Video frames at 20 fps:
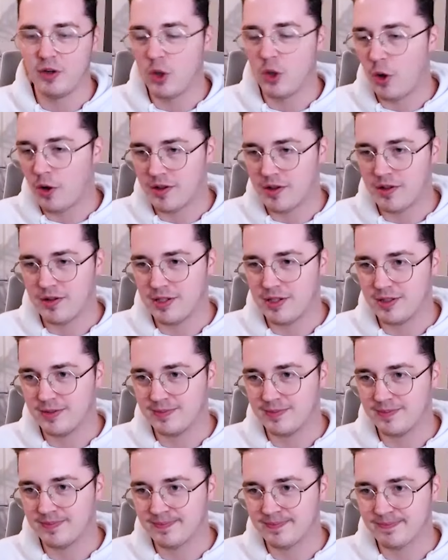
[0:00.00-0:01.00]
of lost
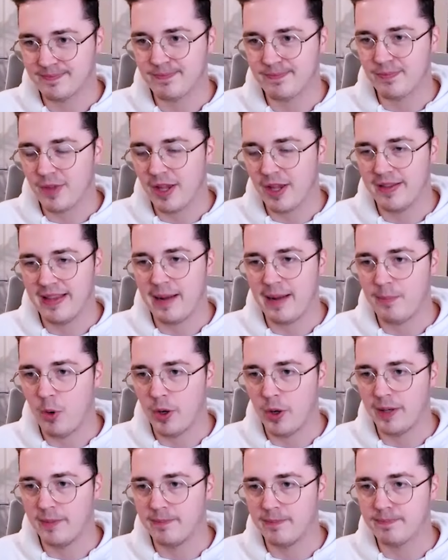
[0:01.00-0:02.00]
at that
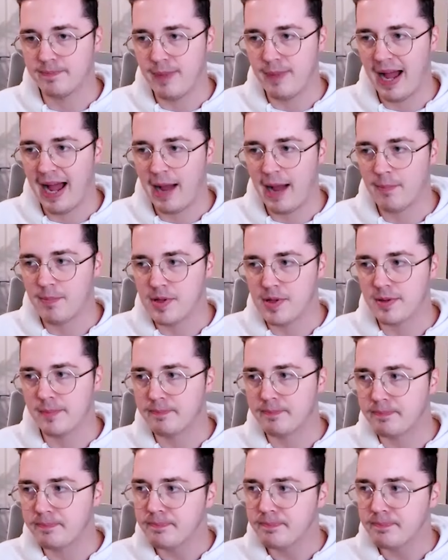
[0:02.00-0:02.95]
point, perhaps.